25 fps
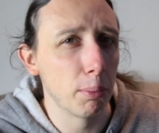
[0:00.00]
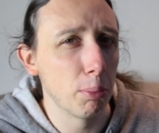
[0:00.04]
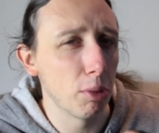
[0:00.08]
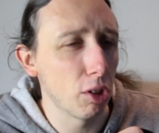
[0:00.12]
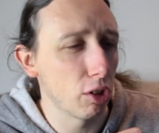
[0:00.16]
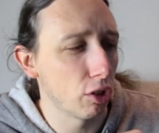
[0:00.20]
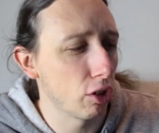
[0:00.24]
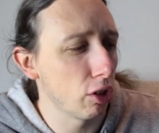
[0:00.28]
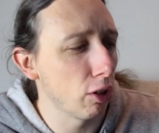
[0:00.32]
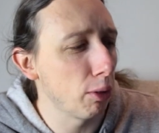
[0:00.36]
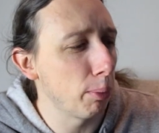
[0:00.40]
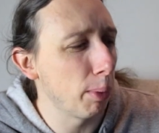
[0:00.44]
I'm
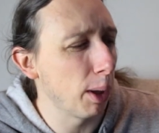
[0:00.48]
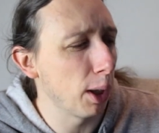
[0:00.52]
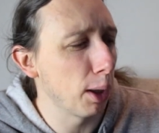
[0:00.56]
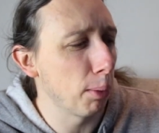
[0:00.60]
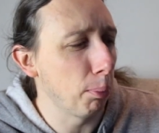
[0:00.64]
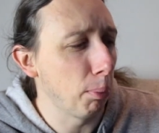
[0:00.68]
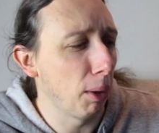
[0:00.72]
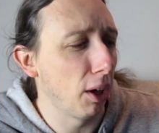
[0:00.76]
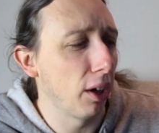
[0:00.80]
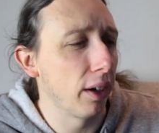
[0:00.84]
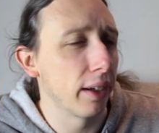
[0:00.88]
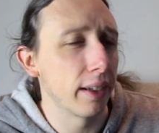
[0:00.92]
not sure about the
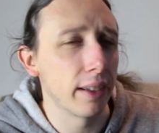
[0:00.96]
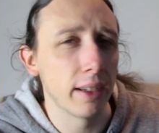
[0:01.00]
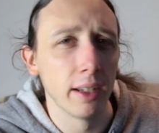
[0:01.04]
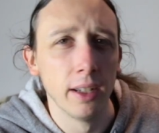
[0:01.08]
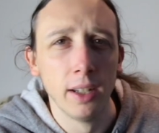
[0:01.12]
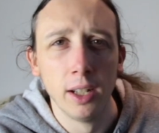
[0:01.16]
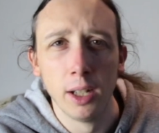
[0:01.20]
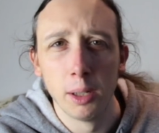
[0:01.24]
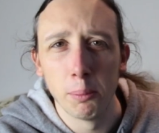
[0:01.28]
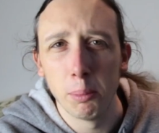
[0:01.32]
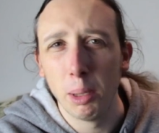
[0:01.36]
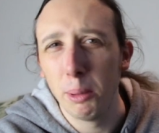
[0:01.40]
bike.
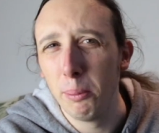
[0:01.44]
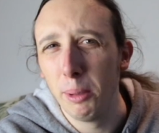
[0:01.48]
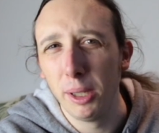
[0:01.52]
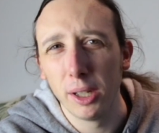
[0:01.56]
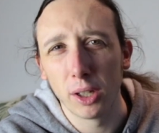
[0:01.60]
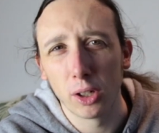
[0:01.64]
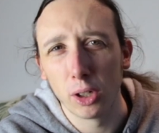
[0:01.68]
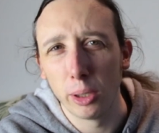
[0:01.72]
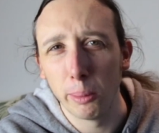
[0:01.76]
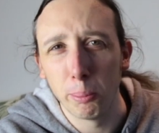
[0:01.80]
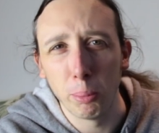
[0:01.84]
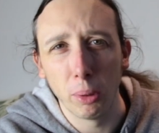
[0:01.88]
Maybe
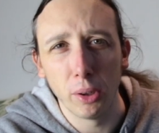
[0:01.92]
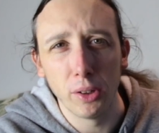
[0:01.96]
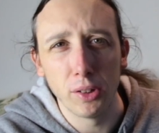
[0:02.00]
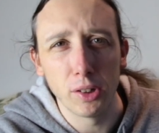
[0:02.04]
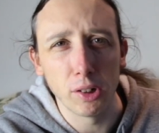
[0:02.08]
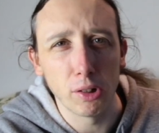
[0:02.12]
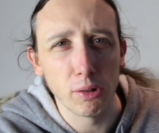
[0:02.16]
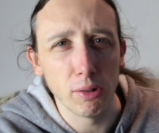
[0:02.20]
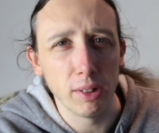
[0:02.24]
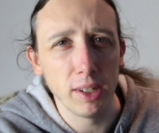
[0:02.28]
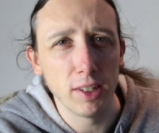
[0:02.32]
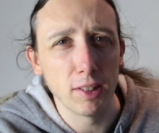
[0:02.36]
a couple of
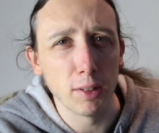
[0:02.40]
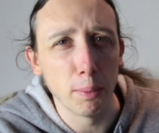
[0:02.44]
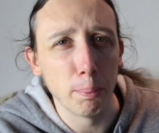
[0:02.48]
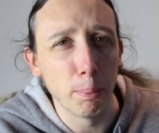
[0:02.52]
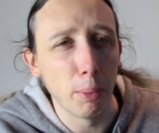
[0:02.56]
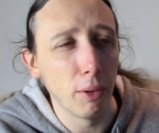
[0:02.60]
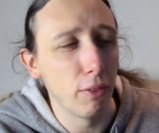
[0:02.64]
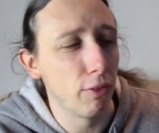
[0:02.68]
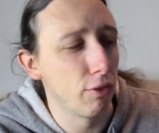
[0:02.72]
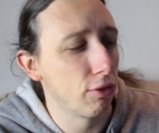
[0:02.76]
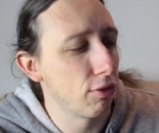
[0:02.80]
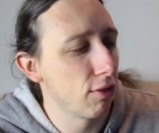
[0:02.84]
degrees
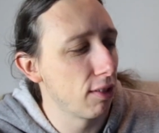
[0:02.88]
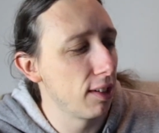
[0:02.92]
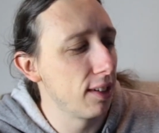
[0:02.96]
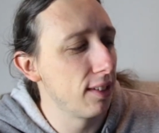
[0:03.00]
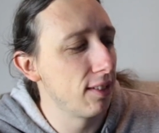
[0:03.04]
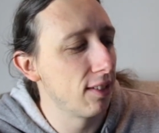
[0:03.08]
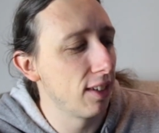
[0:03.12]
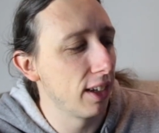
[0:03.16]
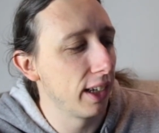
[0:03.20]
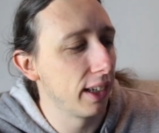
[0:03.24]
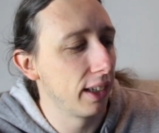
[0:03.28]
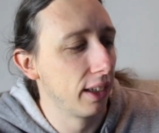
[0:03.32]
above
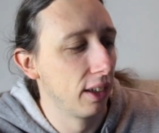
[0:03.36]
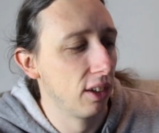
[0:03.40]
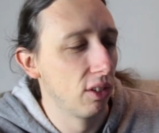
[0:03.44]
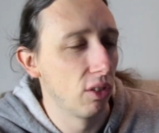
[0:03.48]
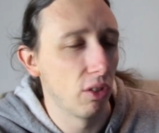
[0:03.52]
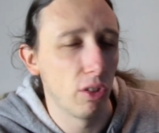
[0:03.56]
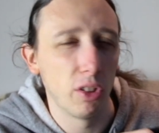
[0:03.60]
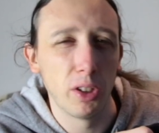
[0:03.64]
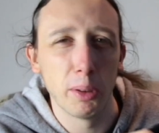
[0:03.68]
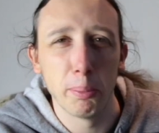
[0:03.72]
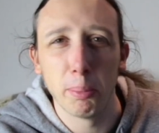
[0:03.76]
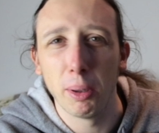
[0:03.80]
freezing
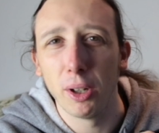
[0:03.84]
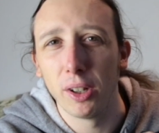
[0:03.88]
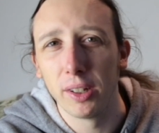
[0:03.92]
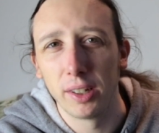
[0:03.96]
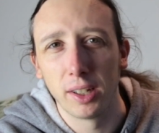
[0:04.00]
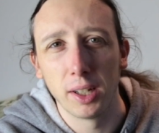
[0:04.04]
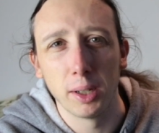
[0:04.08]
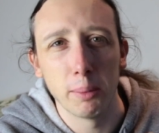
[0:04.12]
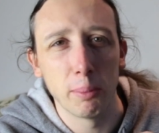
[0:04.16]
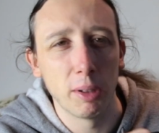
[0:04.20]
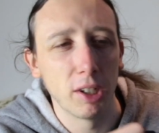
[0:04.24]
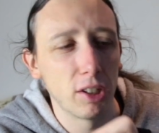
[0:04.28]
on the
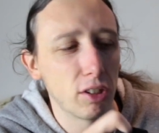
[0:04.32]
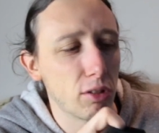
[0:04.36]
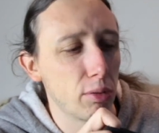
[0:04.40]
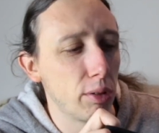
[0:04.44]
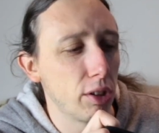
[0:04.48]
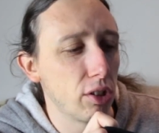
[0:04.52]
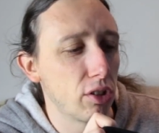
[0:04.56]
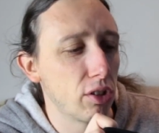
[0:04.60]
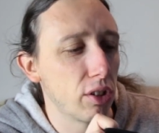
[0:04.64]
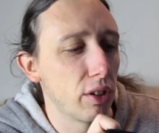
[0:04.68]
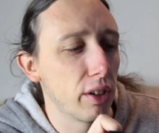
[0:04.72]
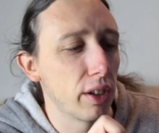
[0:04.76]
bike and I might
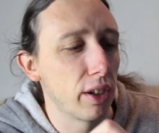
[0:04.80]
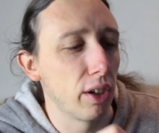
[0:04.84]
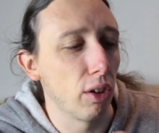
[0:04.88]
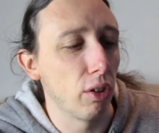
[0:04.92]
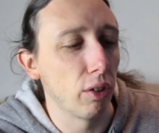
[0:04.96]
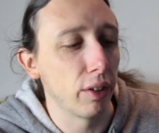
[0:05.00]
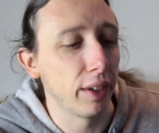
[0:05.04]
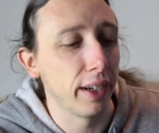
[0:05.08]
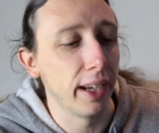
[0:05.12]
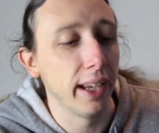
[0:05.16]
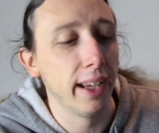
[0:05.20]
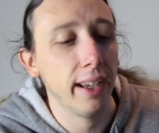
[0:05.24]
switch to the
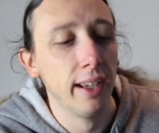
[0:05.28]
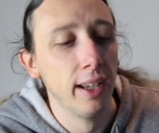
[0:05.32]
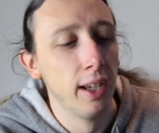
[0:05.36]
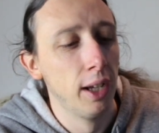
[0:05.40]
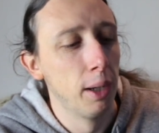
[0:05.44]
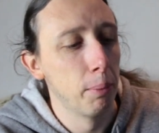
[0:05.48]
cold gear.